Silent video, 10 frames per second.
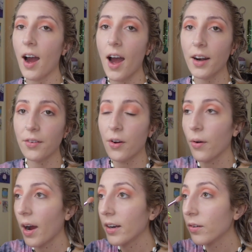I don't
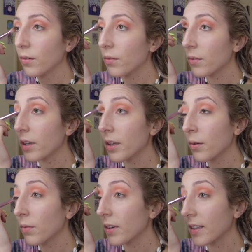know. I don't
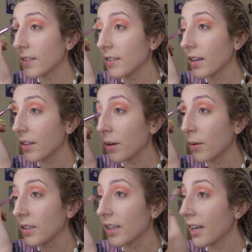really necessarily
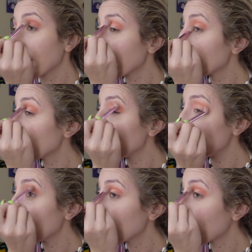want to get
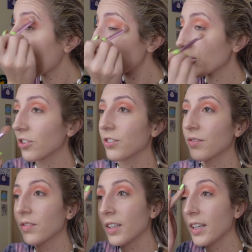too
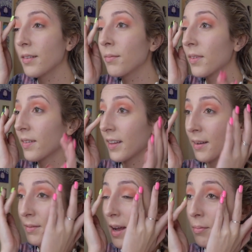much in
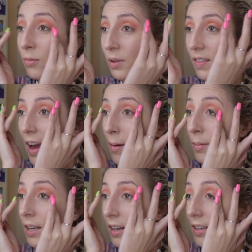depth with
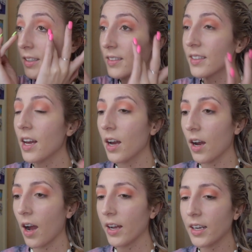that because
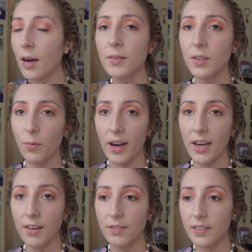it comes in
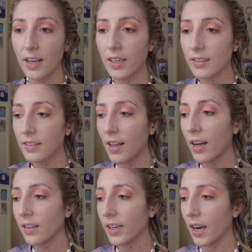waves, and it's
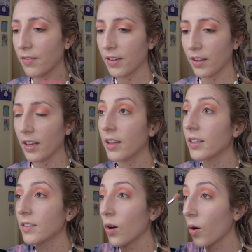not like I feel like
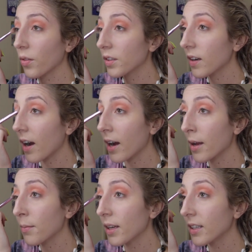this all the time.